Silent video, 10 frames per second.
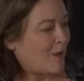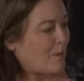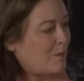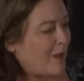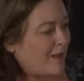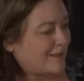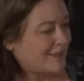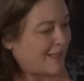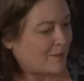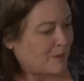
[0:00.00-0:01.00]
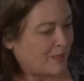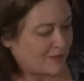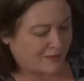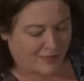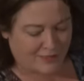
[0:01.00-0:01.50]
But
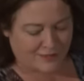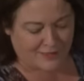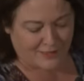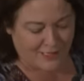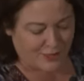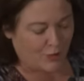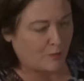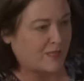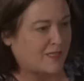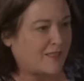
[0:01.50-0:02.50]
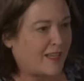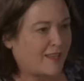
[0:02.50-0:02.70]
he told me today